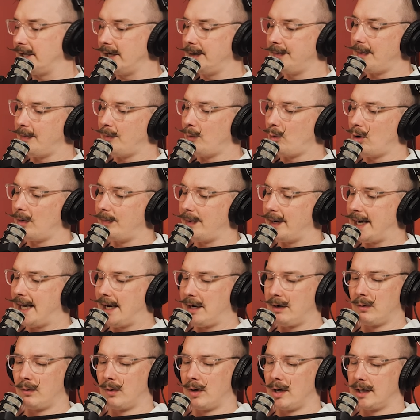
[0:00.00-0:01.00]
little bit more about
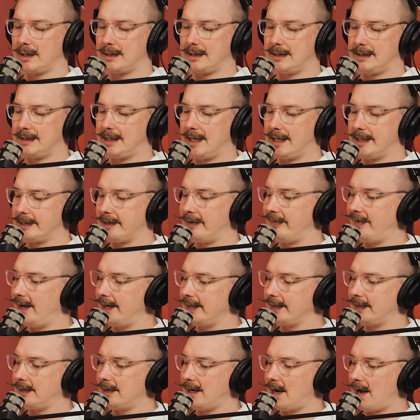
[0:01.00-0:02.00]
how he works. It says,
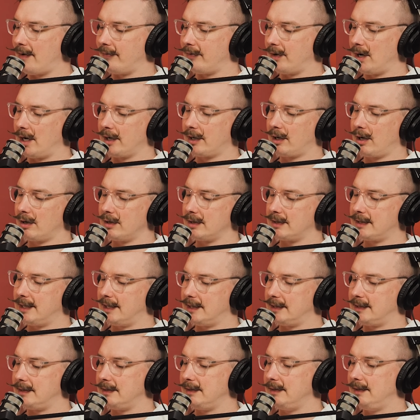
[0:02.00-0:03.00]
Avada Kedavra, a curse
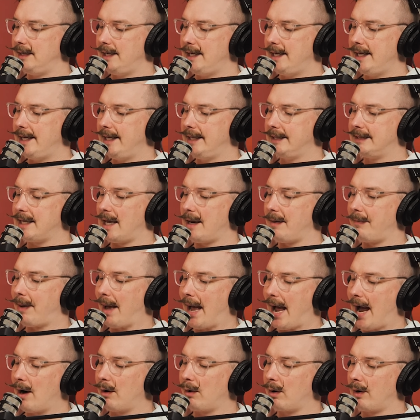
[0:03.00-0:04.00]
that needs a
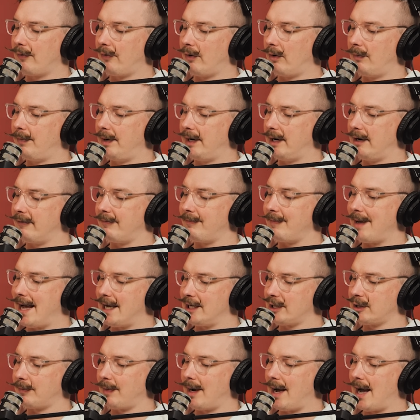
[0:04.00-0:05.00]
powerful bit of
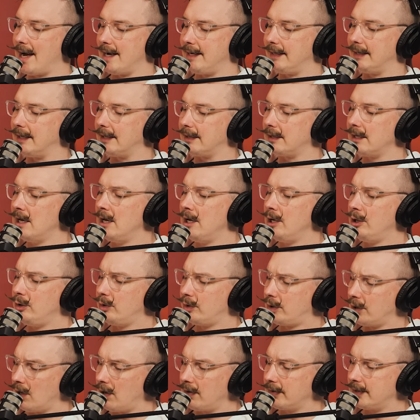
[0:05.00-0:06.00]
magic behind it.
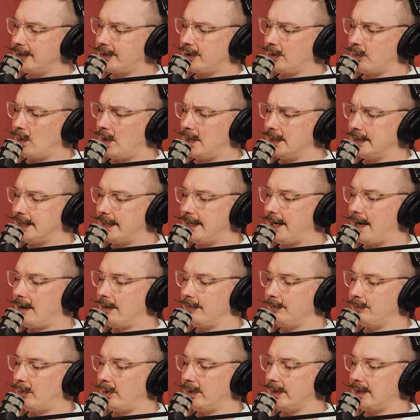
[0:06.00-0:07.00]
You could all get your wands out now
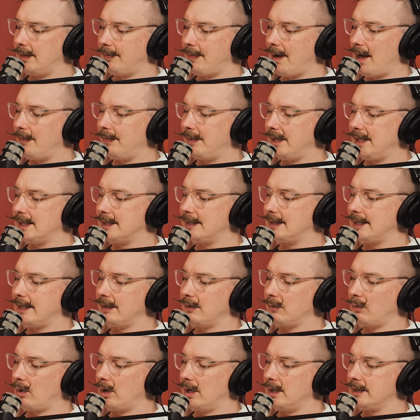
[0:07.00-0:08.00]
and point them at me and say
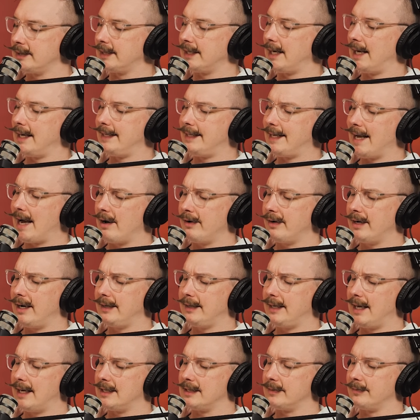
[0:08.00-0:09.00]
the words, and I doubt
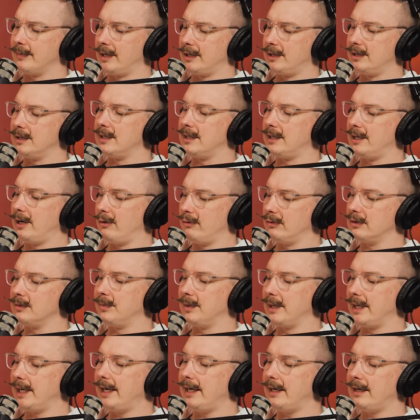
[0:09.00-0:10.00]
I'd get as much as a
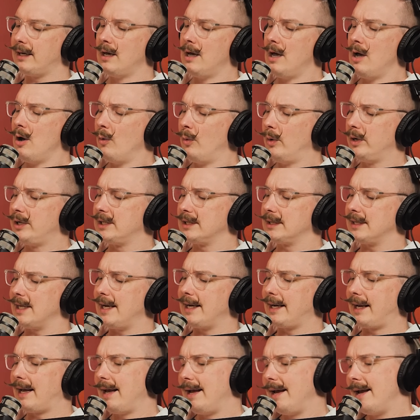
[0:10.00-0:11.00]
nosebleed. Which is
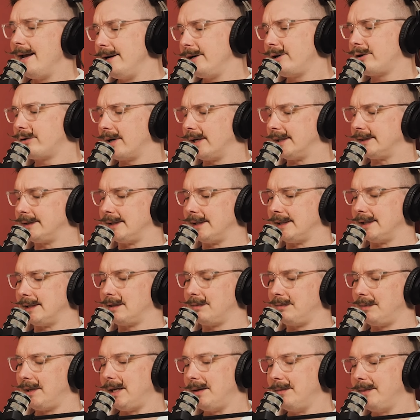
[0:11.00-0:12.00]
like interesting
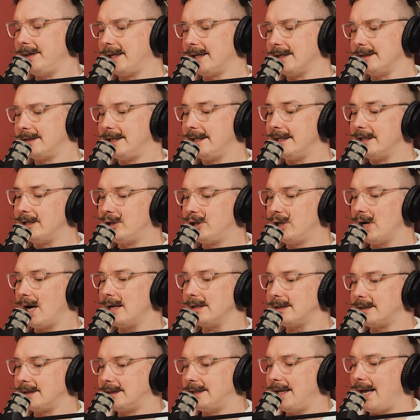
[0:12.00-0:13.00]
to me because he
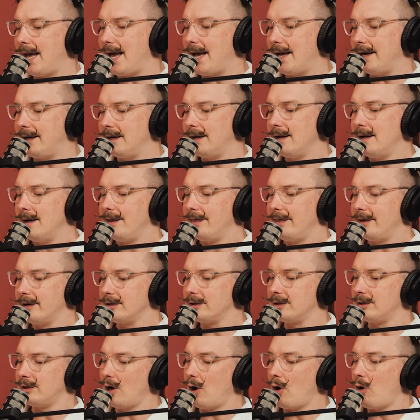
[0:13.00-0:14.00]
just said
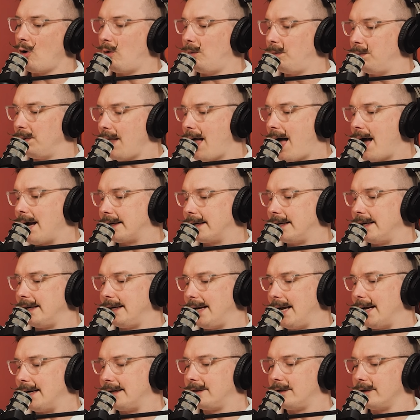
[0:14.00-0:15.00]
there's no
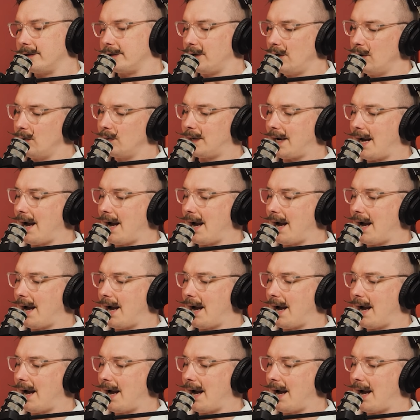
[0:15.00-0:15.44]
blocking it. There's no